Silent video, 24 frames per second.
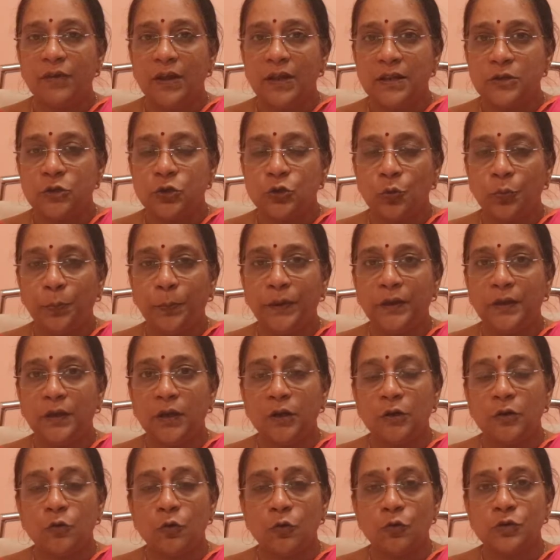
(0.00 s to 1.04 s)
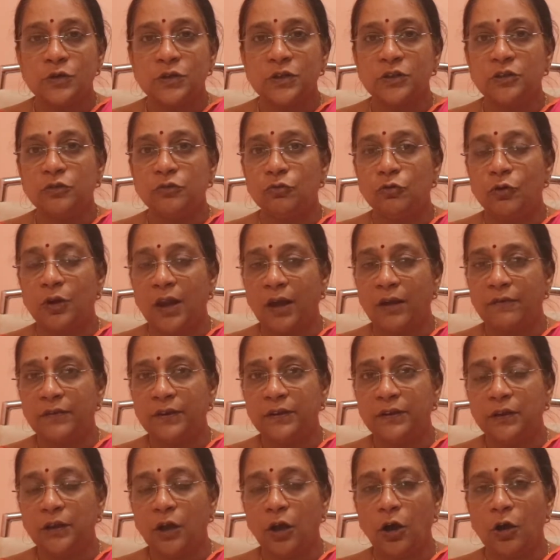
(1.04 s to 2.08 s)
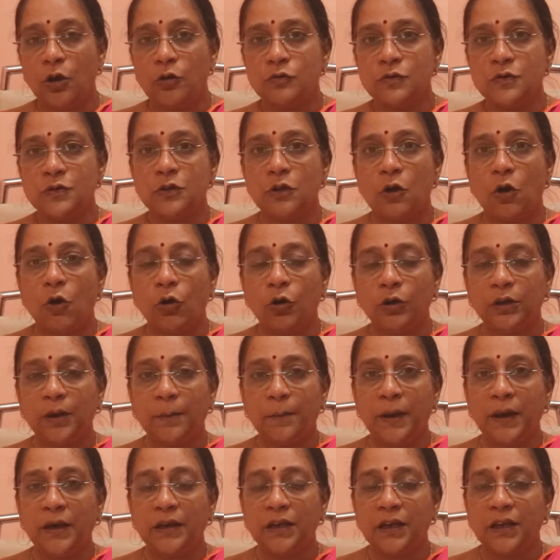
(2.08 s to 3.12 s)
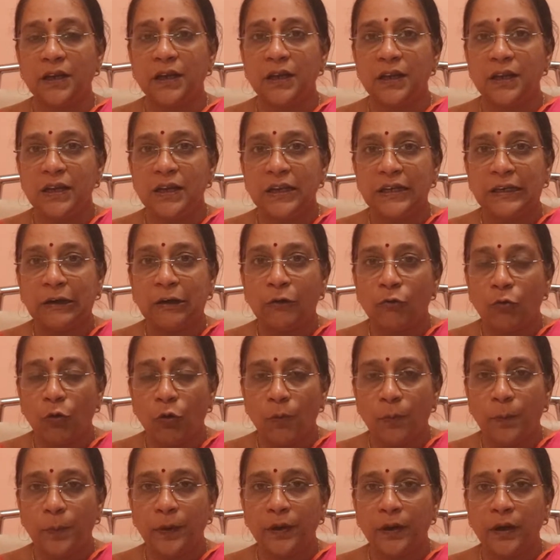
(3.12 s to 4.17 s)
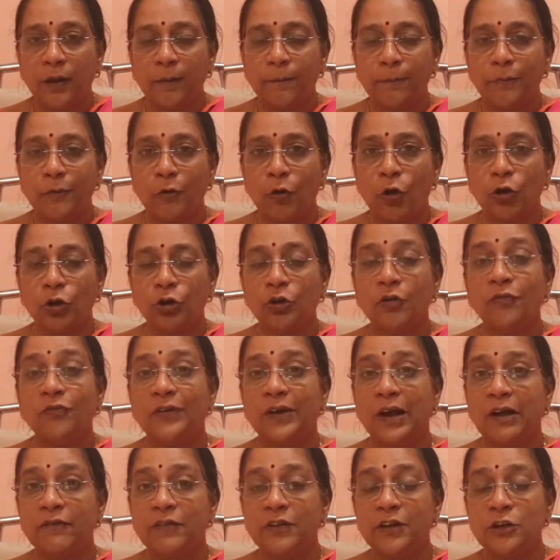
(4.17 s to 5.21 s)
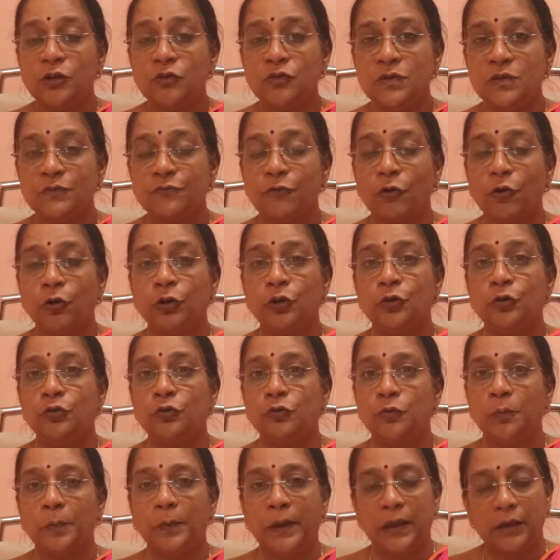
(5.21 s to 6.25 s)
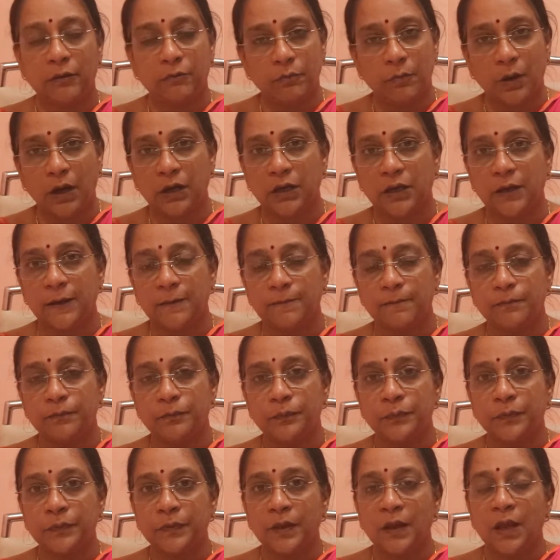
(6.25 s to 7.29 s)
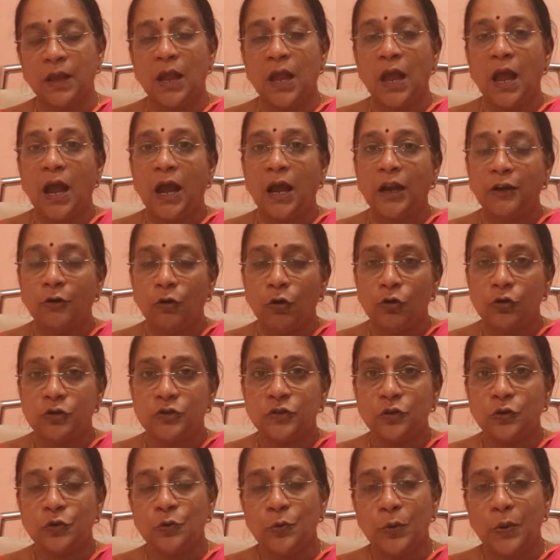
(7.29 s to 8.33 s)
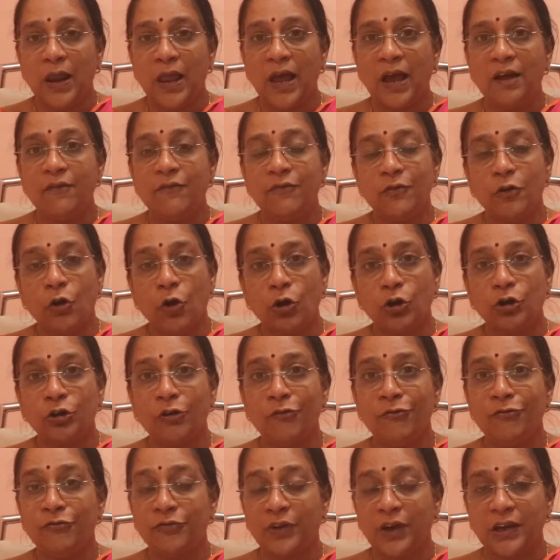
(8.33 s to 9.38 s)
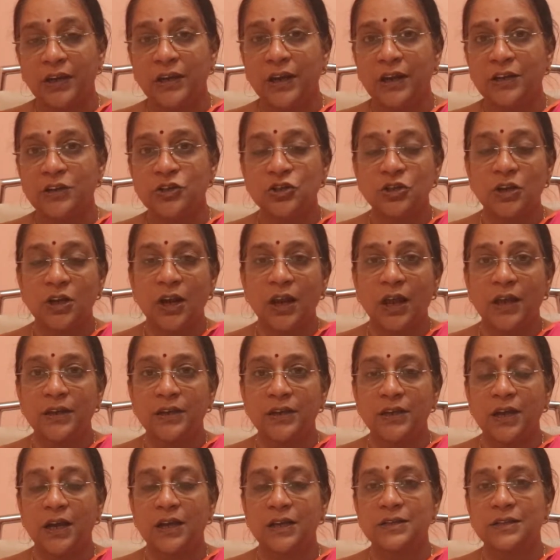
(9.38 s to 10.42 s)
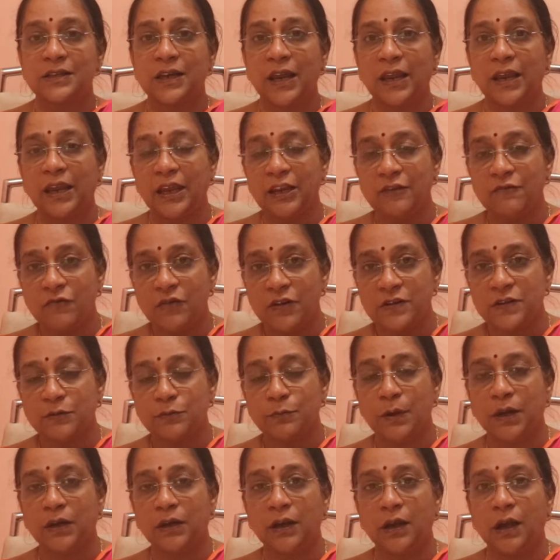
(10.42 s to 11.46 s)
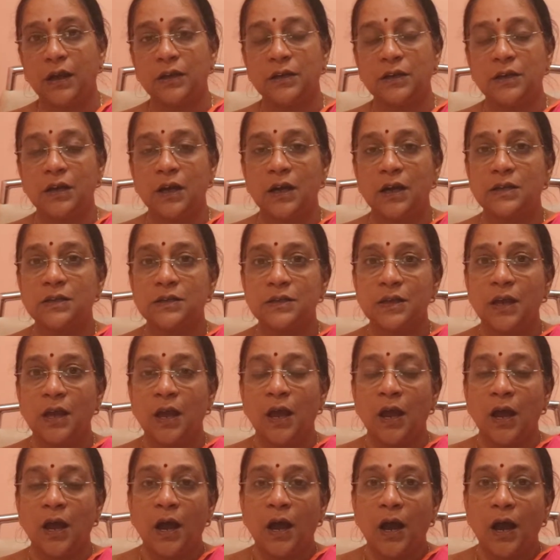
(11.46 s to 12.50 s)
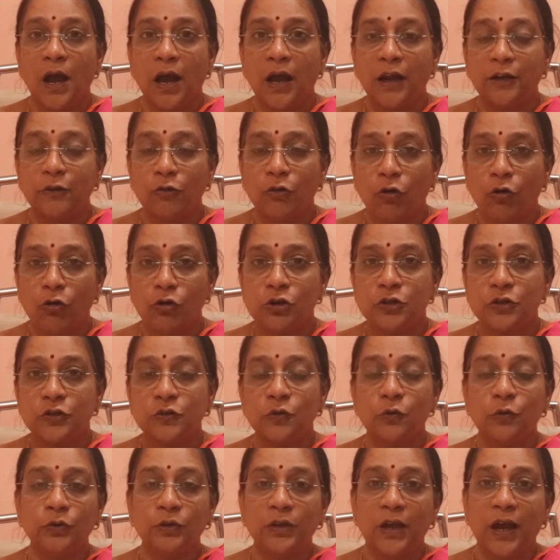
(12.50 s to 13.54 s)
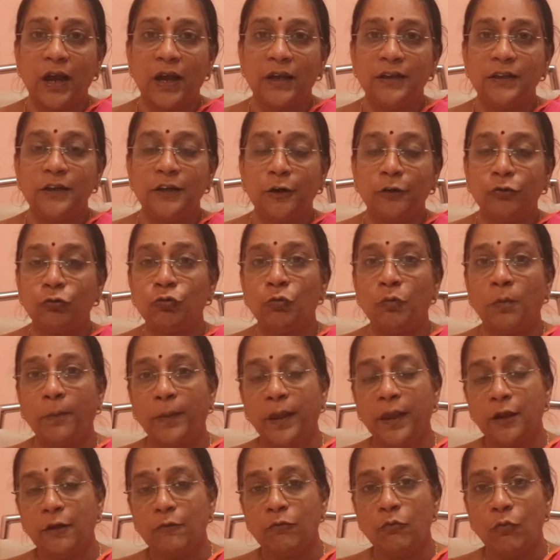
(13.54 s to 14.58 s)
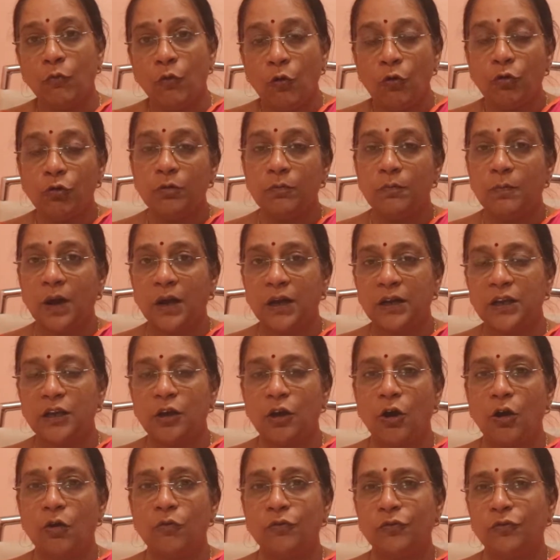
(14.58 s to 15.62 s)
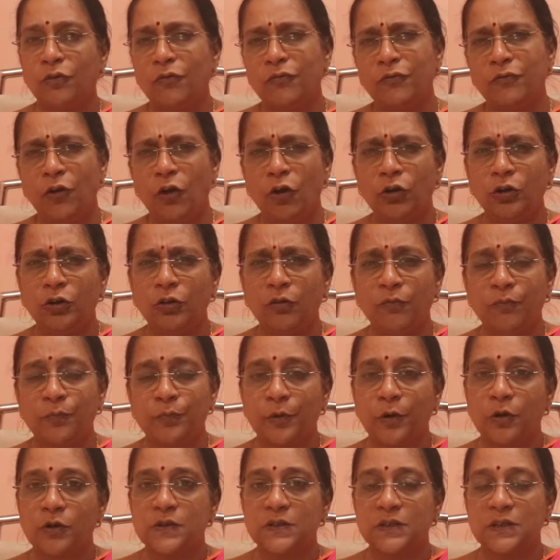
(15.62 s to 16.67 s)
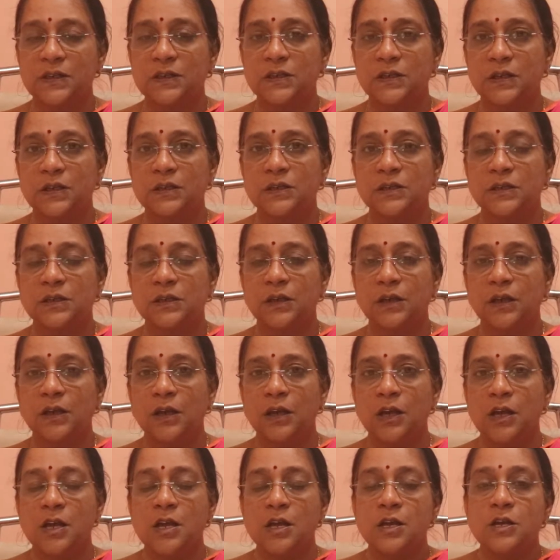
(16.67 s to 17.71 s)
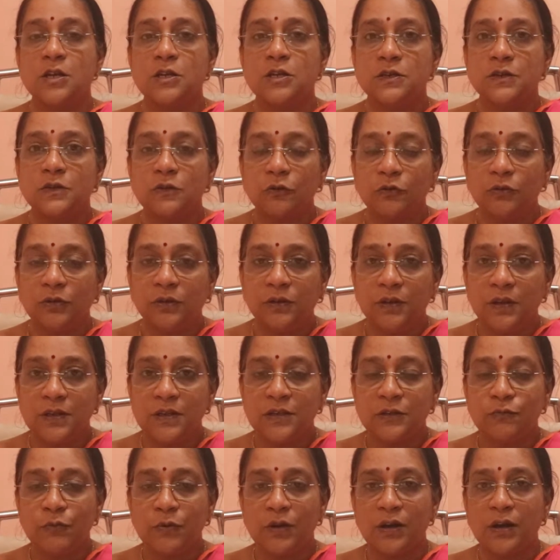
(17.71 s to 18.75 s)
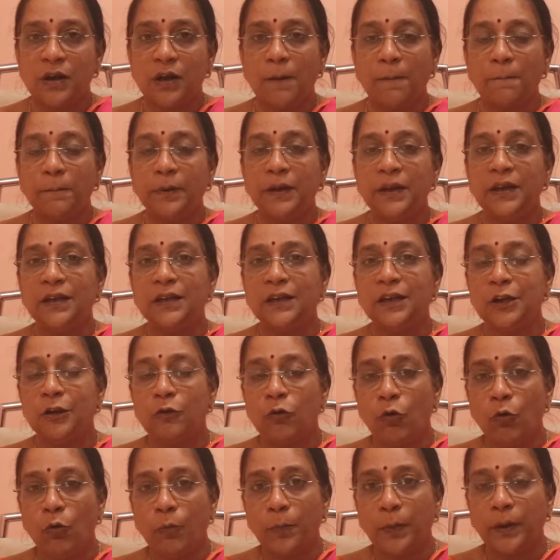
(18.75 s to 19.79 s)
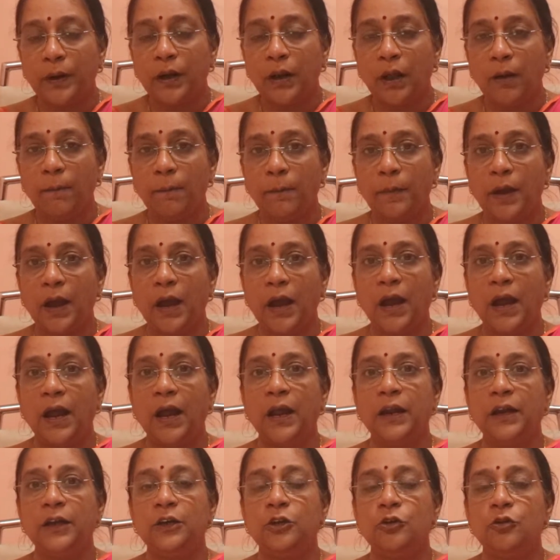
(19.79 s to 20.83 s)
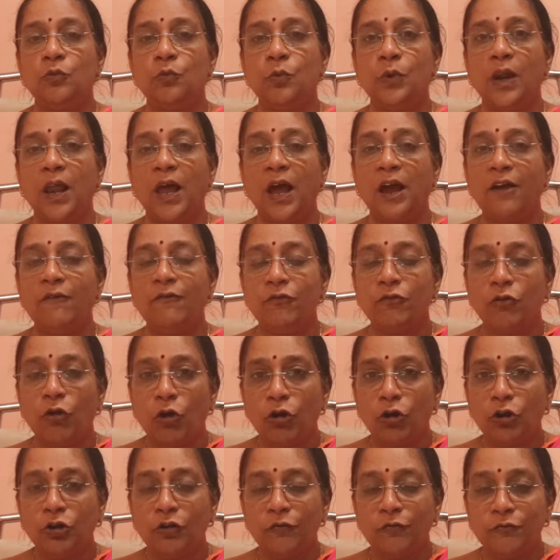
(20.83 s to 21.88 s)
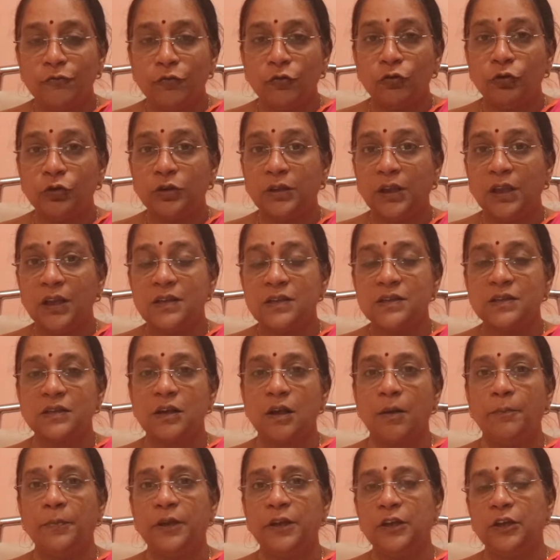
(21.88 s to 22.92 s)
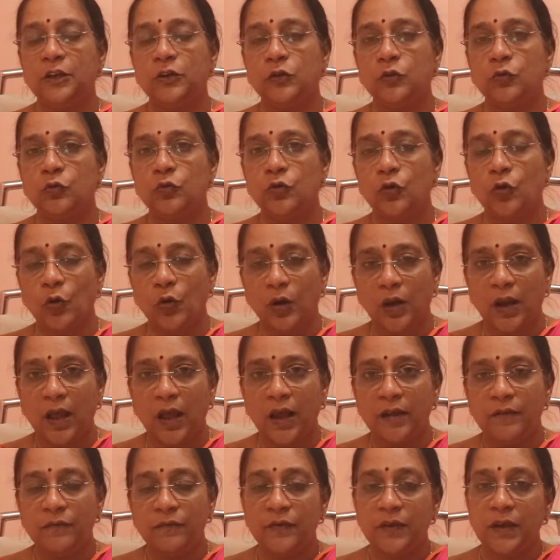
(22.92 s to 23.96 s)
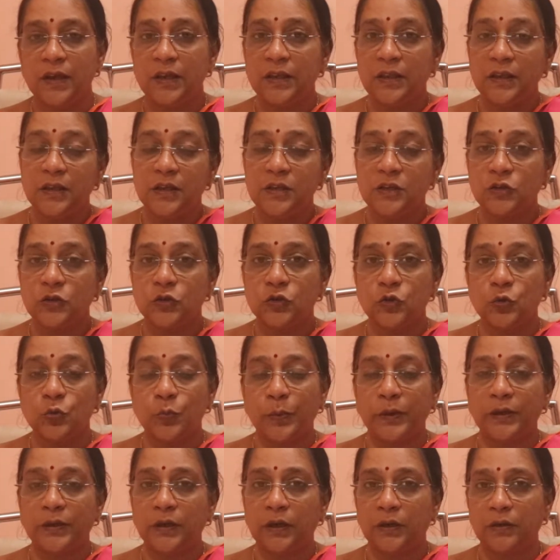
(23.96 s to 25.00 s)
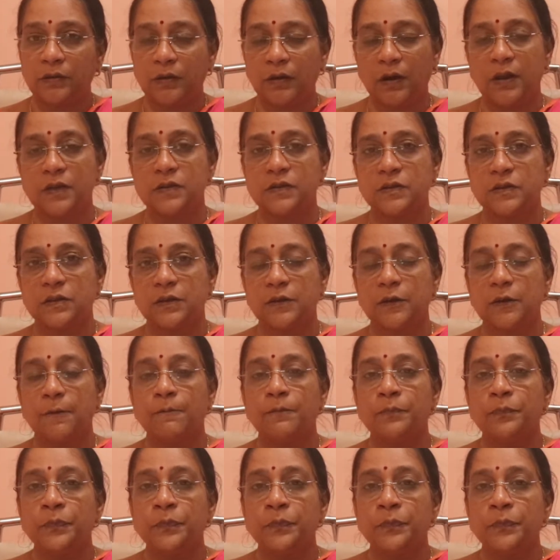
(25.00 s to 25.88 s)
When Jupiter goes into 11th house, automatically it will open up lot of avenues for you to make money. And also you will have lot of financial ideas like investment ideas and also the idea to make more money out of lot of processes. So this will completely open up and you will have lot of good things coming into your life in this Jupiter transit.